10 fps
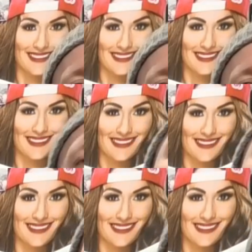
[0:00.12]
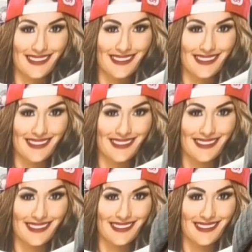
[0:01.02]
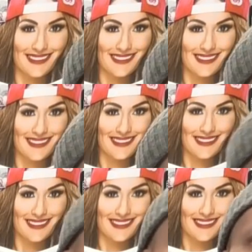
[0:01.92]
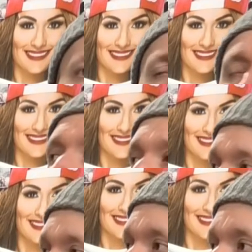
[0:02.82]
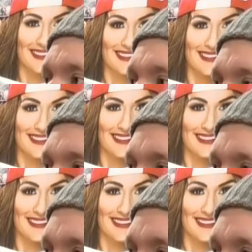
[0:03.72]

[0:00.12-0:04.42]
This person isn't speaking.